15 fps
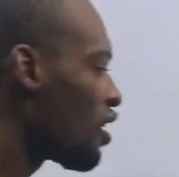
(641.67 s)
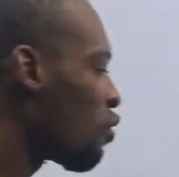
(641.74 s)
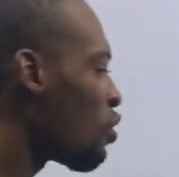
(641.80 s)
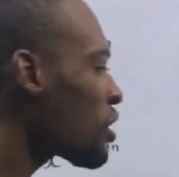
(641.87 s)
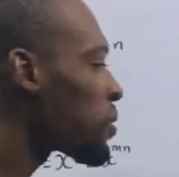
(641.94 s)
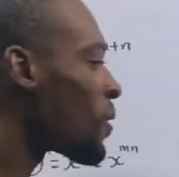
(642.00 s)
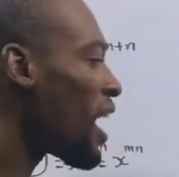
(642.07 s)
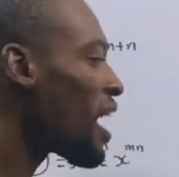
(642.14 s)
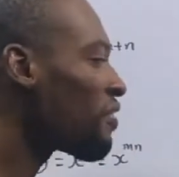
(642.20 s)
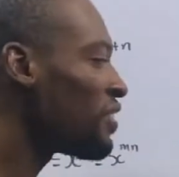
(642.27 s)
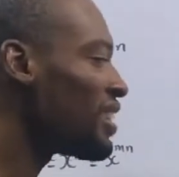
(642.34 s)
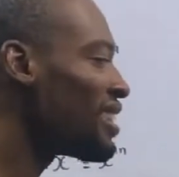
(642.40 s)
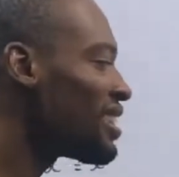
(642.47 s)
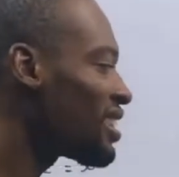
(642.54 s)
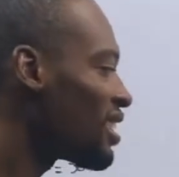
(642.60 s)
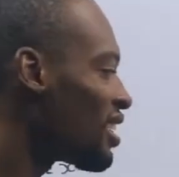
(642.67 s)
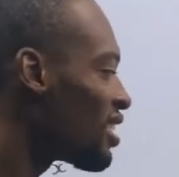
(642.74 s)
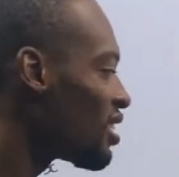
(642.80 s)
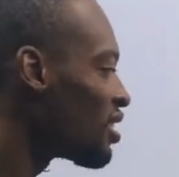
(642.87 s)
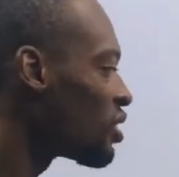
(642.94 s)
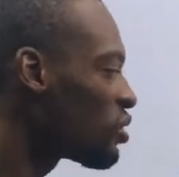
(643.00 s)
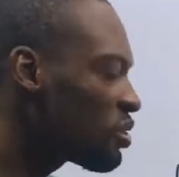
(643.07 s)
Once you have this,
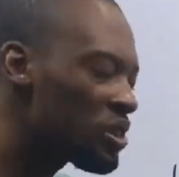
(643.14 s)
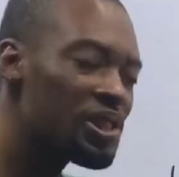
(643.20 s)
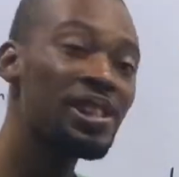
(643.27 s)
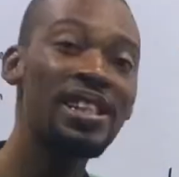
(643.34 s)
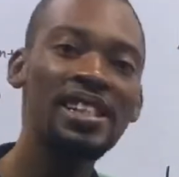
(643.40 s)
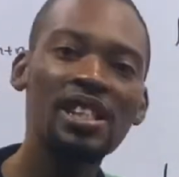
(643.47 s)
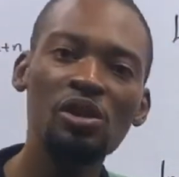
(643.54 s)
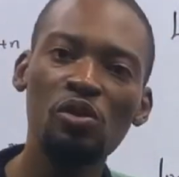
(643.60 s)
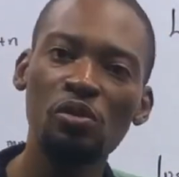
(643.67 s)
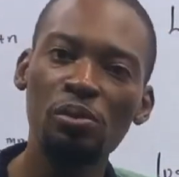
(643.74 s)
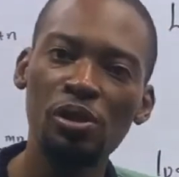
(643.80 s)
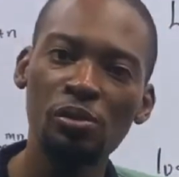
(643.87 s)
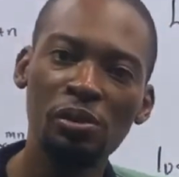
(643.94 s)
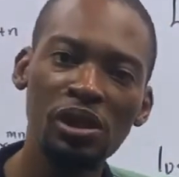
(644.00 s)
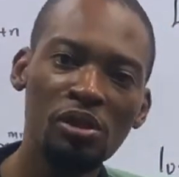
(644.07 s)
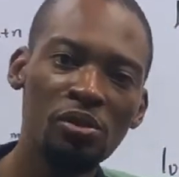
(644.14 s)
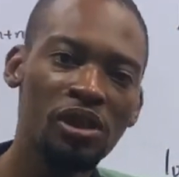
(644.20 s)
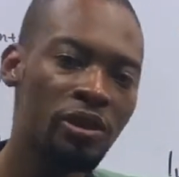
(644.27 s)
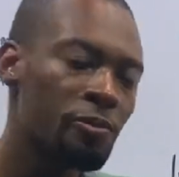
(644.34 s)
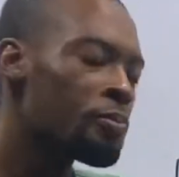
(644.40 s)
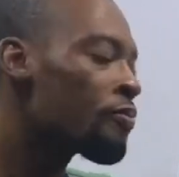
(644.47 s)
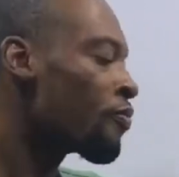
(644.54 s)
do you know the next thing you will be
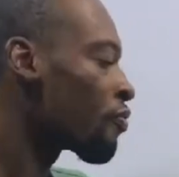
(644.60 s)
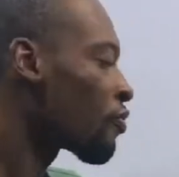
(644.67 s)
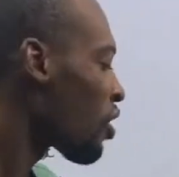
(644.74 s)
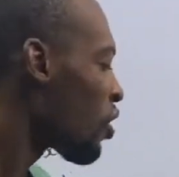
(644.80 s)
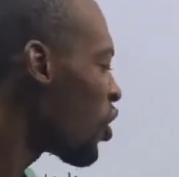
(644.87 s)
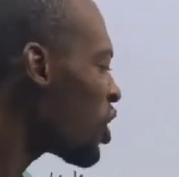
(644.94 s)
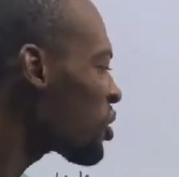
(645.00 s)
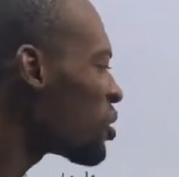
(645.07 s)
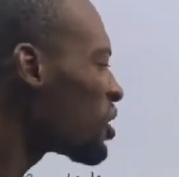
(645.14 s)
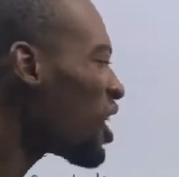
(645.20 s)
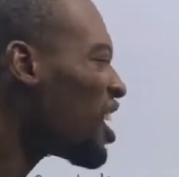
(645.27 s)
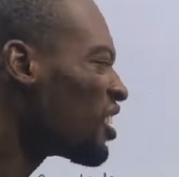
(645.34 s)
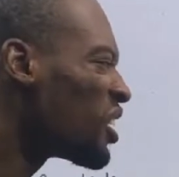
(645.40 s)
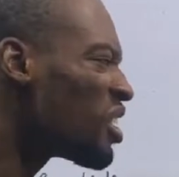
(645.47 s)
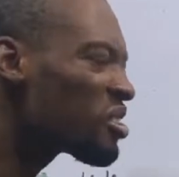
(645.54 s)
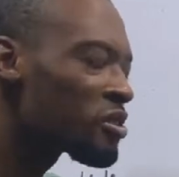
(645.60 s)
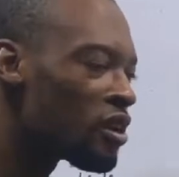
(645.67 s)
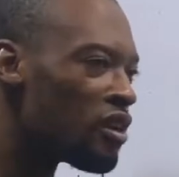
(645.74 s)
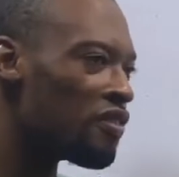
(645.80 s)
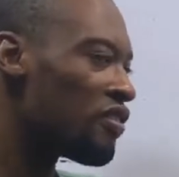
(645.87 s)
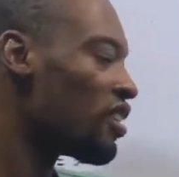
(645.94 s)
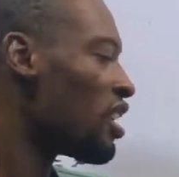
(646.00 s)
doing? Go to don't
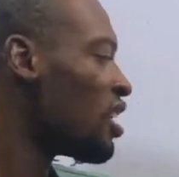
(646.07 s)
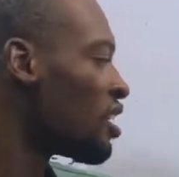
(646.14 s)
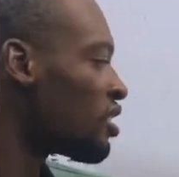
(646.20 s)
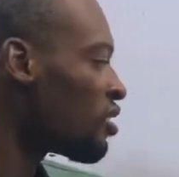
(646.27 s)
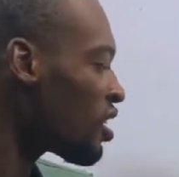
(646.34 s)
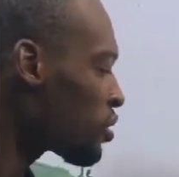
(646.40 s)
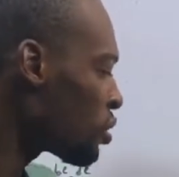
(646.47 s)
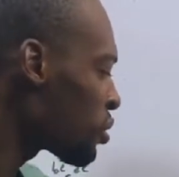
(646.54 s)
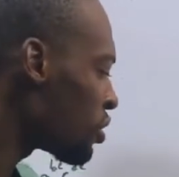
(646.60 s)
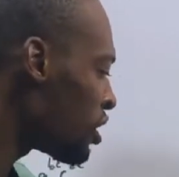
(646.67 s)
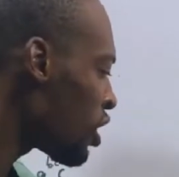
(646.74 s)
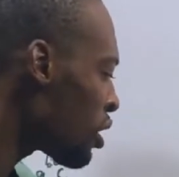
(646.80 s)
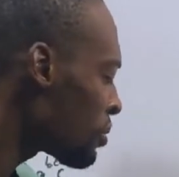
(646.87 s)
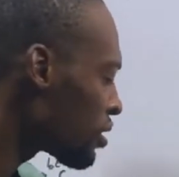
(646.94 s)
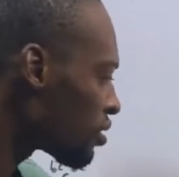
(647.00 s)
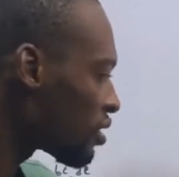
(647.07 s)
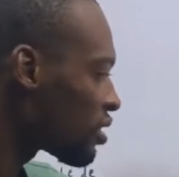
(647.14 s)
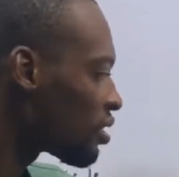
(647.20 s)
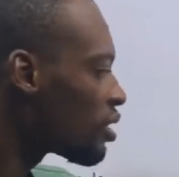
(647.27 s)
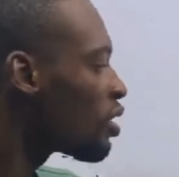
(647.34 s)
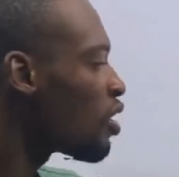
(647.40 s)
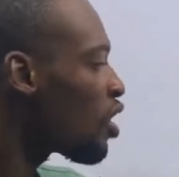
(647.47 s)
solve. Just go to the
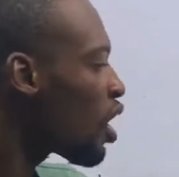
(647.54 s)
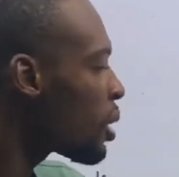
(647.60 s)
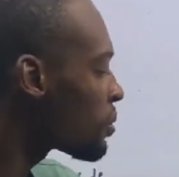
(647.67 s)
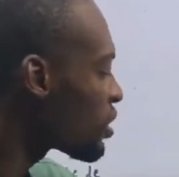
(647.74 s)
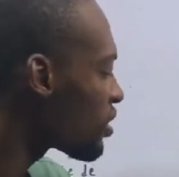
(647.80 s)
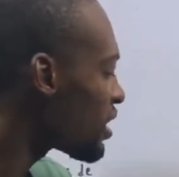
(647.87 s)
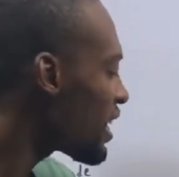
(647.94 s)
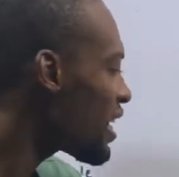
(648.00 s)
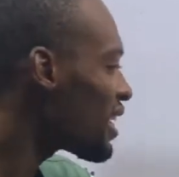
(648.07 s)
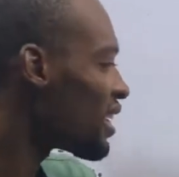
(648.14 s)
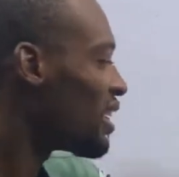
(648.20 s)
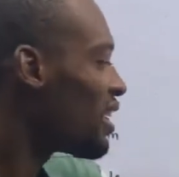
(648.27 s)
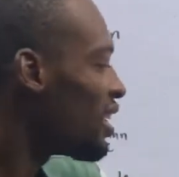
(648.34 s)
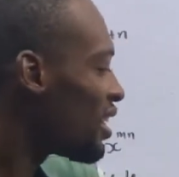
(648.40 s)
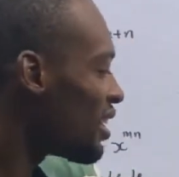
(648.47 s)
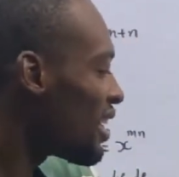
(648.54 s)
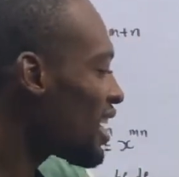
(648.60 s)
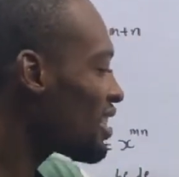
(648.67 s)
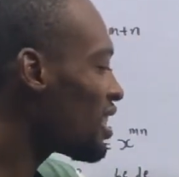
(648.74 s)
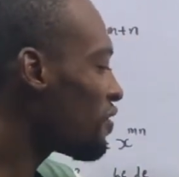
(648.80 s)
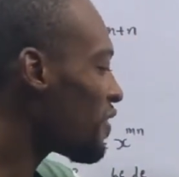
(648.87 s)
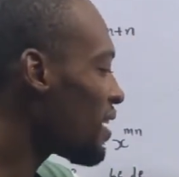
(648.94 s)
options. Option A,
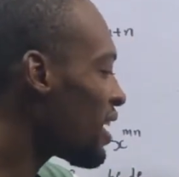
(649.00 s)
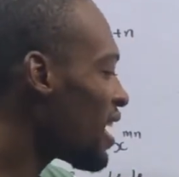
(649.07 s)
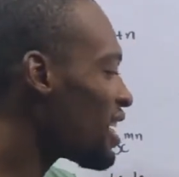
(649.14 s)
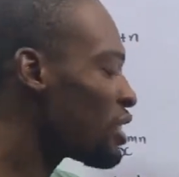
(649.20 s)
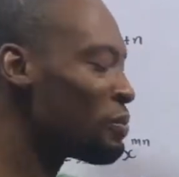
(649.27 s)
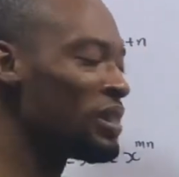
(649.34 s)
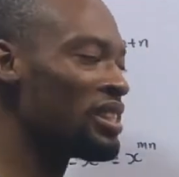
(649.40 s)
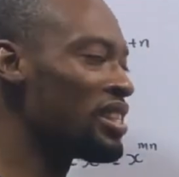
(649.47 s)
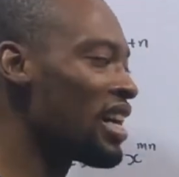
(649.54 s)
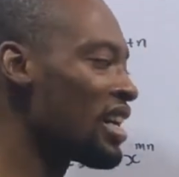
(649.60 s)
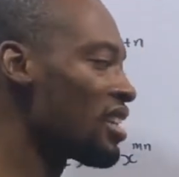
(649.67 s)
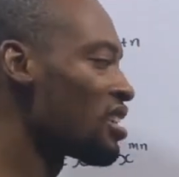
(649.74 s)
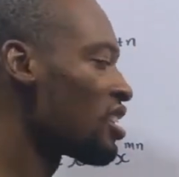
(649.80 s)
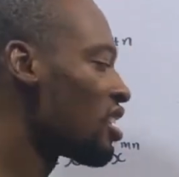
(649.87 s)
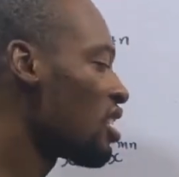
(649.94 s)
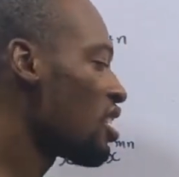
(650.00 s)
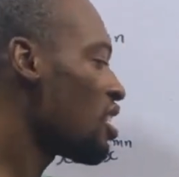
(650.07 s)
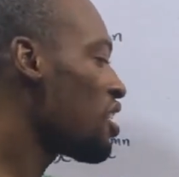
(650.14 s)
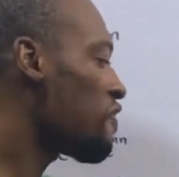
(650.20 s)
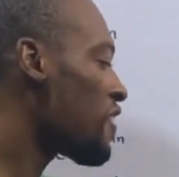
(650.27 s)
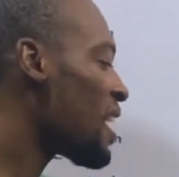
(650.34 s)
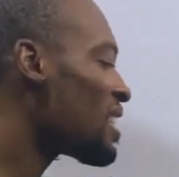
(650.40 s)
let if s be 9.
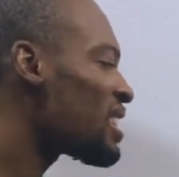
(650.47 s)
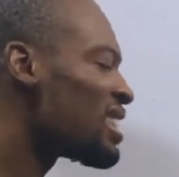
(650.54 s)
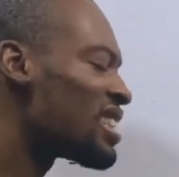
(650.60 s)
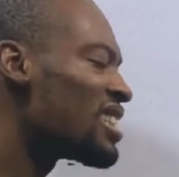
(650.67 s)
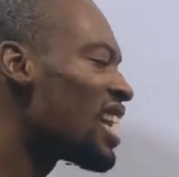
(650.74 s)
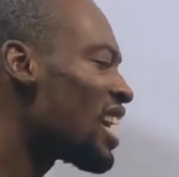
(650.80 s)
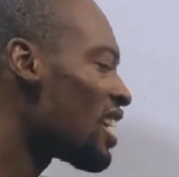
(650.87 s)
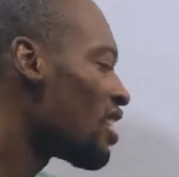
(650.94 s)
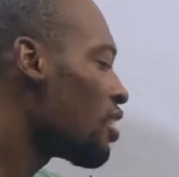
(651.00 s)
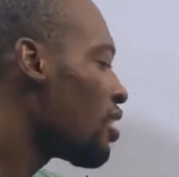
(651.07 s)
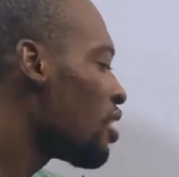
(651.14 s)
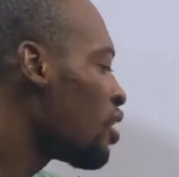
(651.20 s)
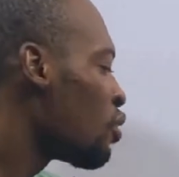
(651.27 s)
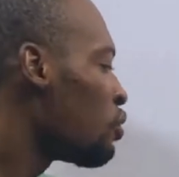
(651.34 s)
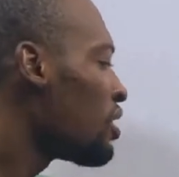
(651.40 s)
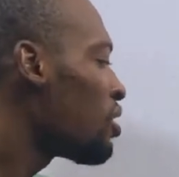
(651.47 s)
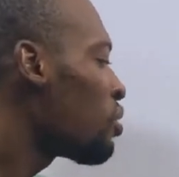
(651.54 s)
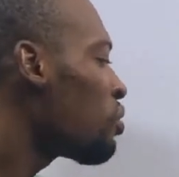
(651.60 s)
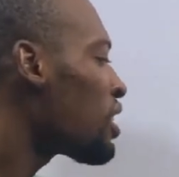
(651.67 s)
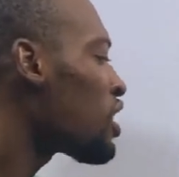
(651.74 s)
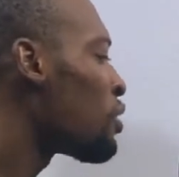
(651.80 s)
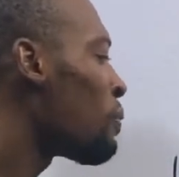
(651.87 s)
If s is 9, will
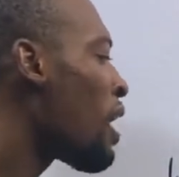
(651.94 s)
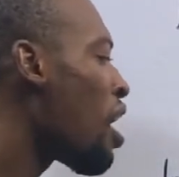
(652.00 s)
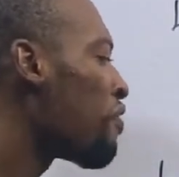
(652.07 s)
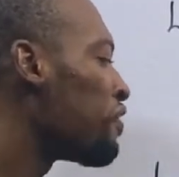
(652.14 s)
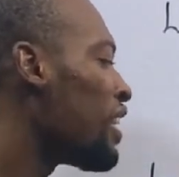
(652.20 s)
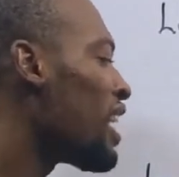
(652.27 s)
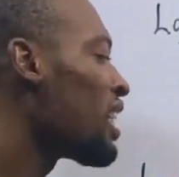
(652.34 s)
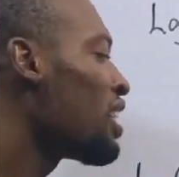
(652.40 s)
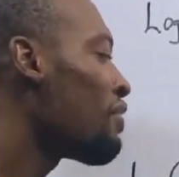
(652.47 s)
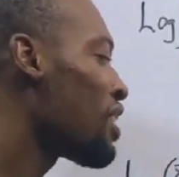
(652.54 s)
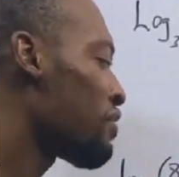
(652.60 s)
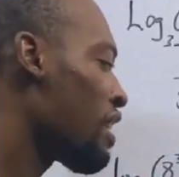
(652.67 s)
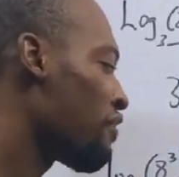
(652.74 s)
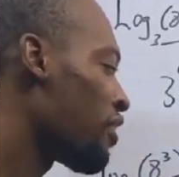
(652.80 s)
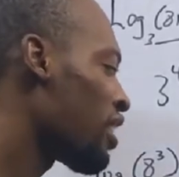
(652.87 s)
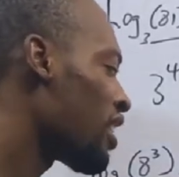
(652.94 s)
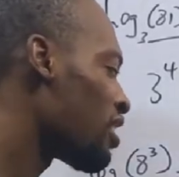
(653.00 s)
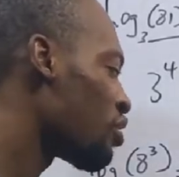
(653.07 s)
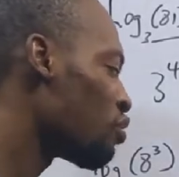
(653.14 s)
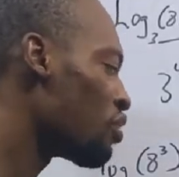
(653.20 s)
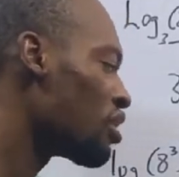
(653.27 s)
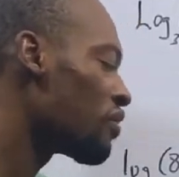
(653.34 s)
2 raised to the power of 9 give us
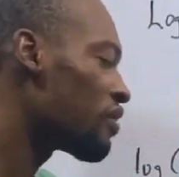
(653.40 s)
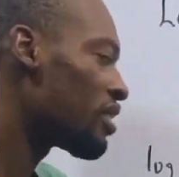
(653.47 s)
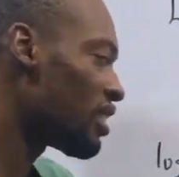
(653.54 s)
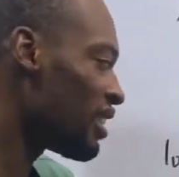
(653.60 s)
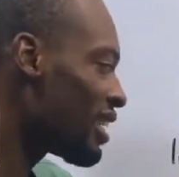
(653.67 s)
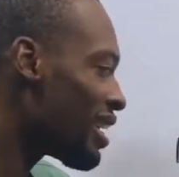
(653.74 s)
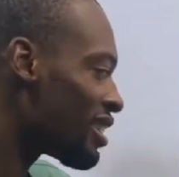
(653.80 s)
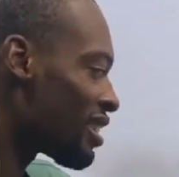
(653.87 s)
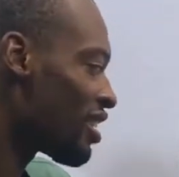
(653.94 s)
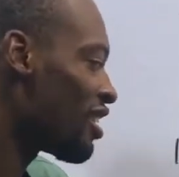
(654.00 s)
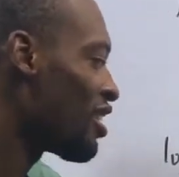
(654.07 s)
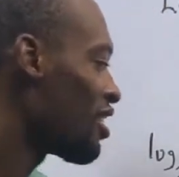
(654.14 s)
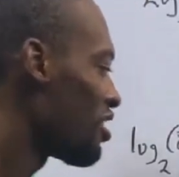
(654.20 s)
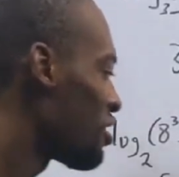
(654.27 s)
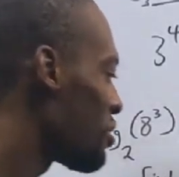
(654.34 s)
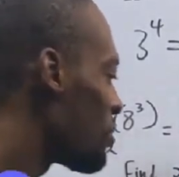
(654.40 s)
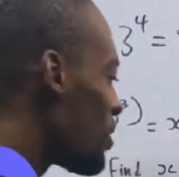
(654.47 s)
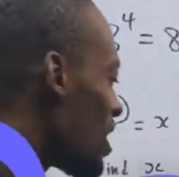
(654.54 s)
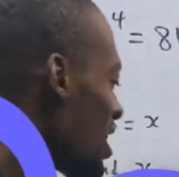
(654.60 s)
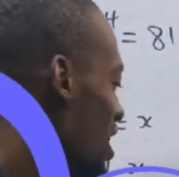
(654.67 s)
512? Yes. So